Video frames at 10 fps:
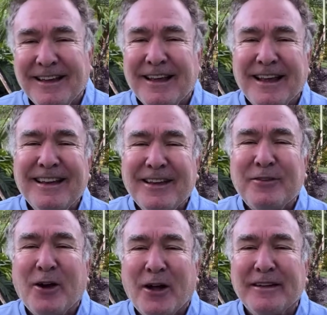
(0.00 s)
In this
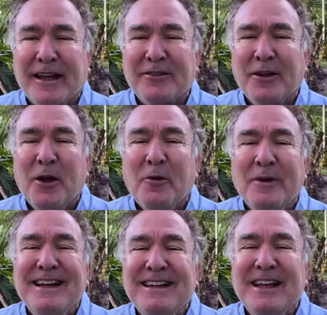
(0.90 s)
context, we
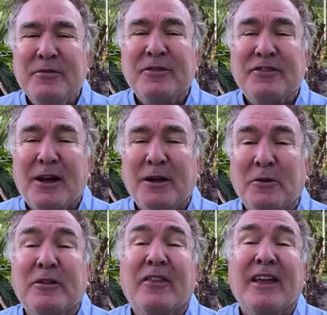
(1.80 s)
need to give a shout out
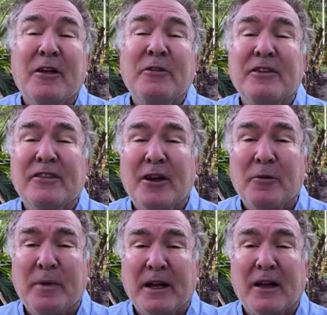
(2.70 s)
to the Healthy Sail
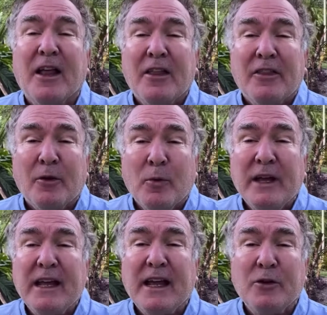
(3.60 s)
Panel that
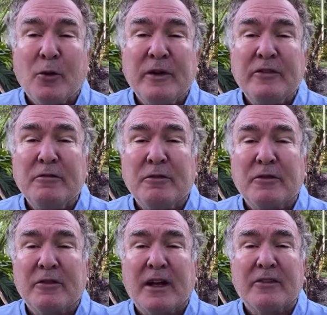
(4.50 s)
we and Norwegian
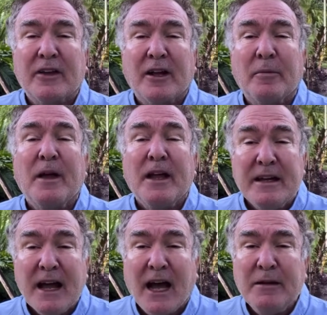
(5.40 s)
Cruise Line set up
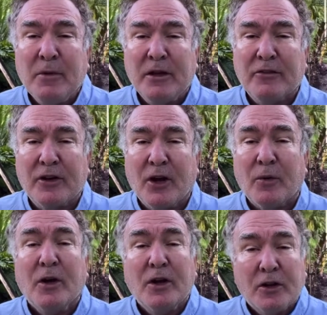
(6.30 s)
9 months ago,
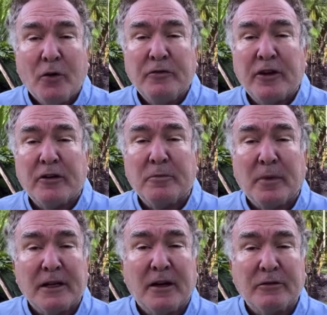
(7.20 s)
co-chaired
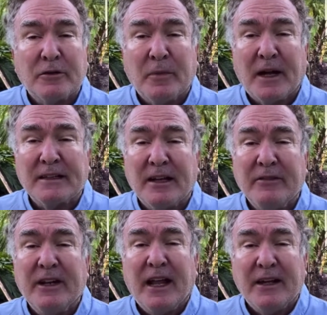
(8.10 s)
by Governor Mike
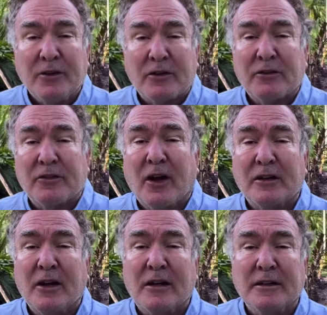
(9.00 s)
Leavitt and Dr. Scott
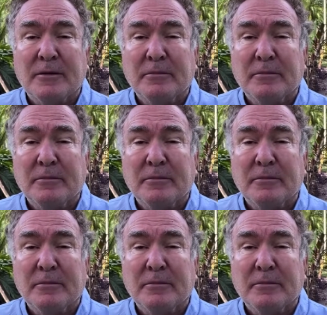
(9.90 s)
Gottlieb.